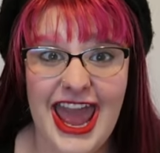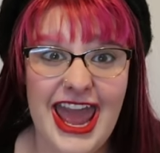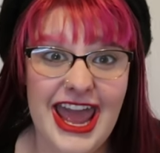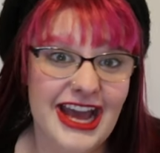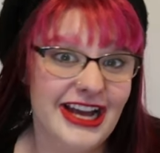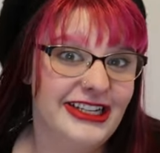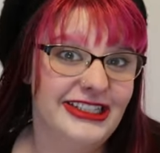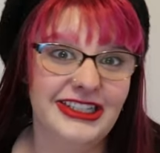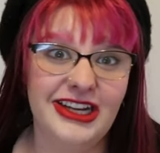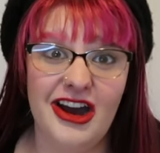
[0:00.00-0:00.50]

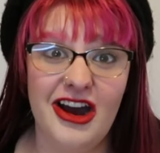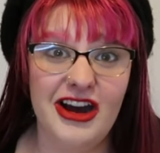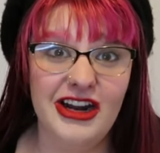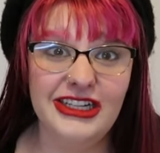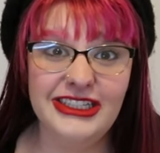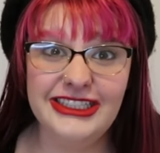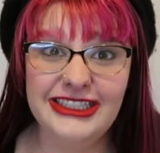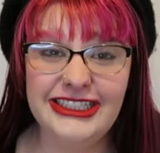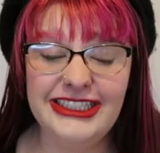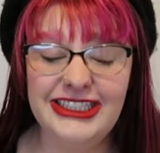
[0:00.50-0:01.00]
And
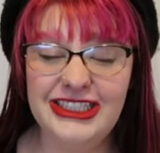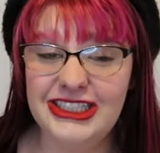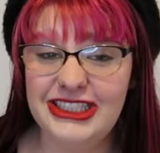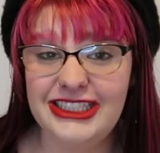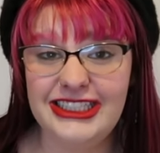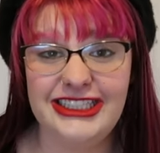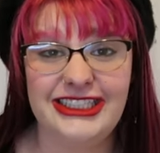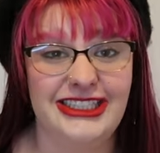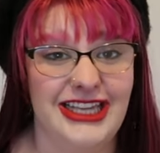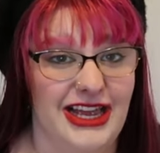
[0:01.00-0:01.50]
honestly,
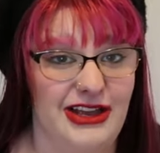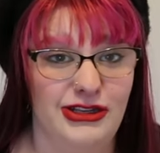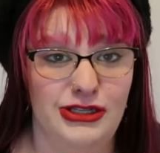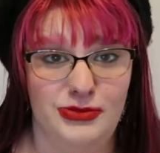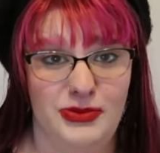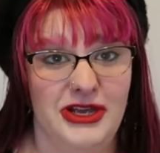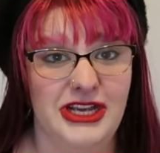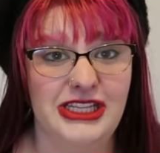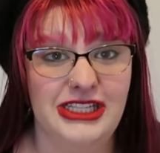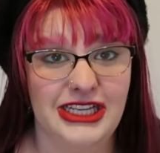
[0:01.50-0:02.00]
just a safe
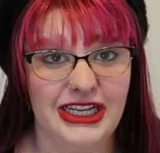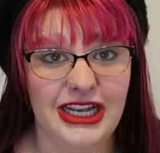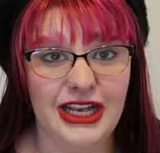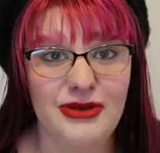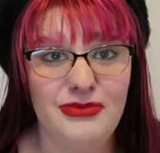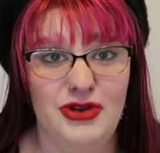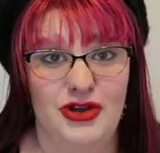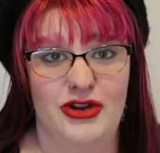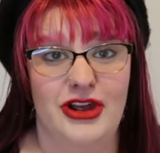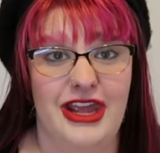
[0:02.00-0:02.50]
space to
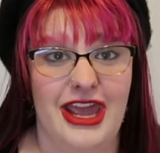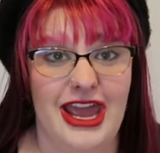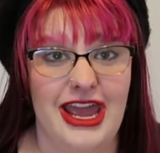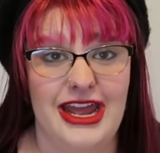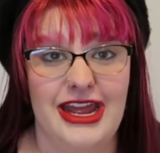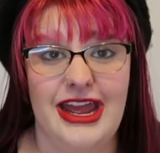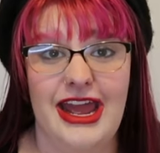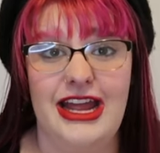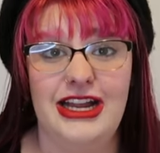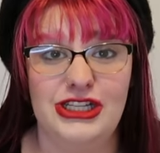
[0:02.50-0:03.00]

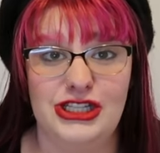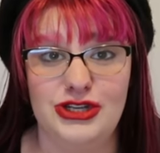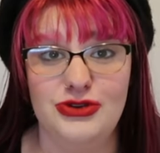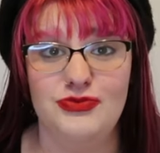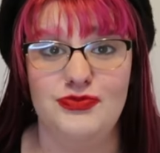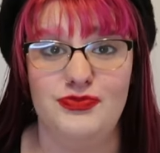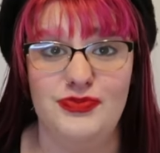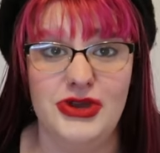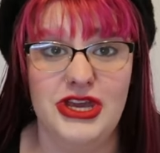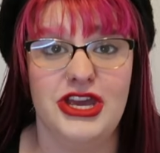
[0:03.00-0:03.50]
communicate and
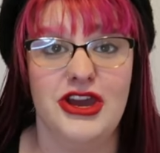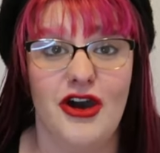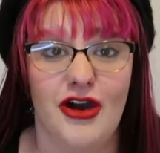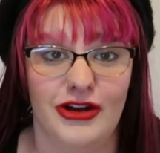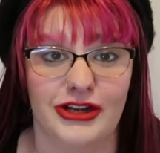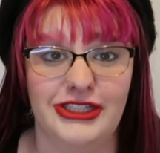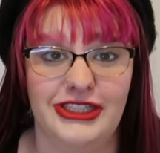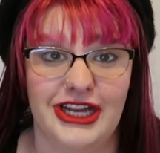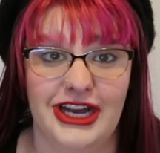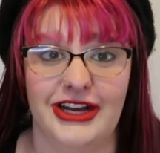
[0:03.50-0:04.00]
to be
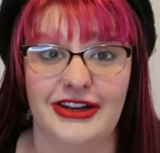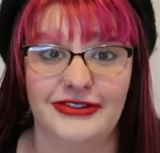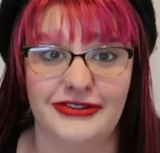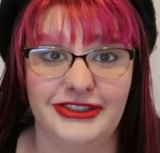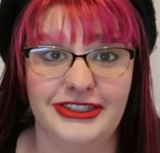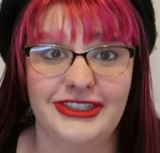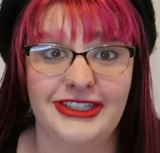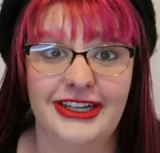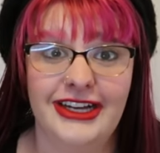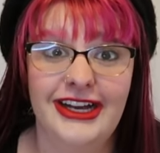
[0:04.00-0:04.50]

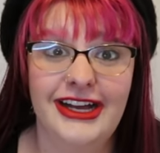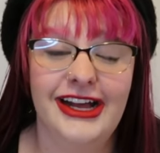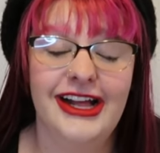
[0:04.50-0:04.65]
ourselves.